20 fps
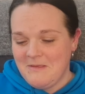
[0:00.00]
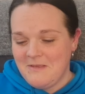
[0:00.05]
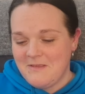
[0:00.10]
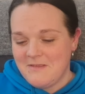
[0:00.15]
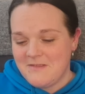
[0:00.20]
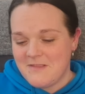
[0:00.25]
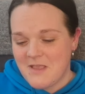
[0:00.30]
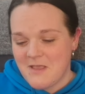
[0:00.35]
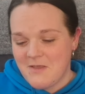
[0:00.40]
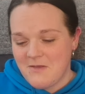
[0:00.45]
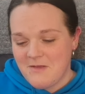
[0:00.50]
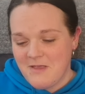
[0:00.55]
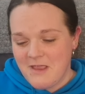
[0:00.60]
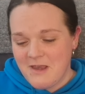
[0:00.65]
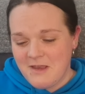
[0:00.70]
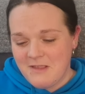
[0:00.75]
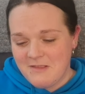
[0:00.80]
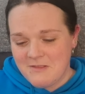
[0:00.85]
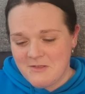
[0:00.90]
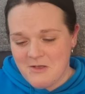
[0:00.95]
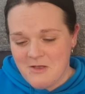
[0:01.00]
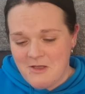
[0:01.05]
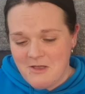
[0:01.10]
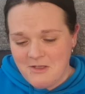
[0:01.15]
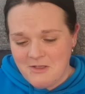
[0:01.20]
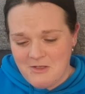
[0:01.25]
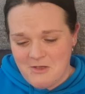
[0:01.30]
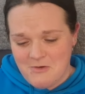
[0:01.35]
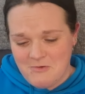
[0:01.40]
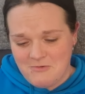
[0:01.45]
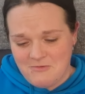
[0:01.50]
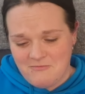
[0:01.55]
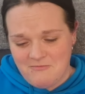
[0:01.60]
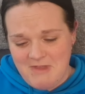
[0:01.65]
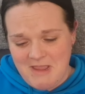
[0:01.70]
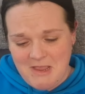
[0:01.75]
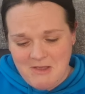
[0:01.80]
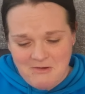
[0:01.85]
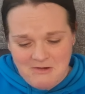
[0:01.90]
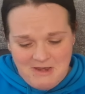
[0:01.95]
So, and it's got a gold
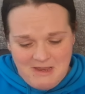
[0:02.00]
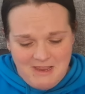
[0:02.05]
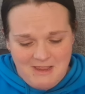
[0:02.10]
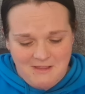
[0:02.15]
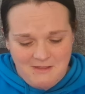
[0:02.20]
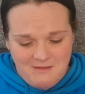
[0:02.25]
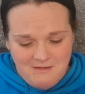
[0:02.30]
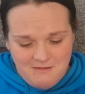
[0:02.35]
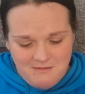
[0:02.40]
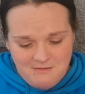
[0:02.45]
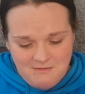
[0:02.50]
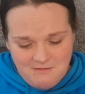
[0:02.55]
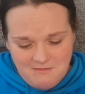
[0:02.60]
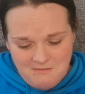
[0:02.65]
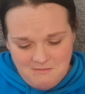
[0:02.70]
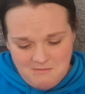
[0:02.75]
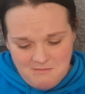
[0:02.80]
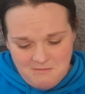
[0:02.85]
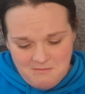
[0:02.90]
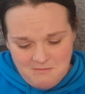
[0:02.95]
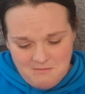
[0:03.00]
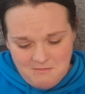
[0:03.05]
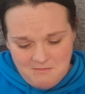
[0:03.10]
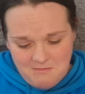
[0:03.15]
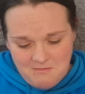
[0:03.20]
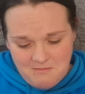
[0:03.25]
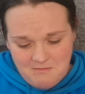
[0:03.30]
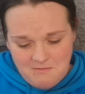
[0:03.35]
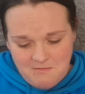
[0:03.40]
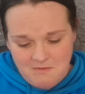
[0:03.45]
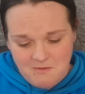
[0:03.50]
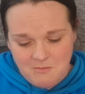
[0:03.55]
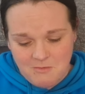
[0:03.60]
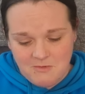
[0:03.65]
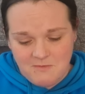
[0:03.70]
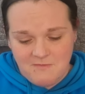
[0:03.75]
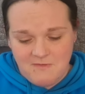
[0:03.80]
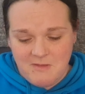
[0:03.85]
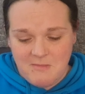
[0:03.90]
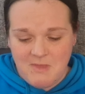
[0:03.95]
ring on it that would
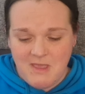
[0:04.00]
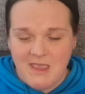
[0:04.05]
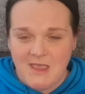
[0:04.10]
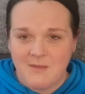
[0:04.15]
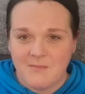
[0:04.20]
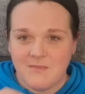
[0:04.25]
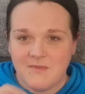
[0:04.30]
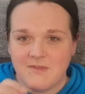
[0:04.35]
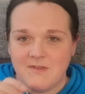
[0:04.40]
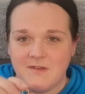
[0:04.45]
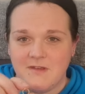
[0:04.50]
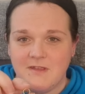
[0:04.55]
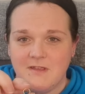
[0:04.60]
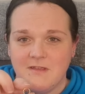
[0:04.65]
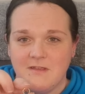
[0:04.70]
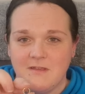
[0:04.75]
fit my hamster.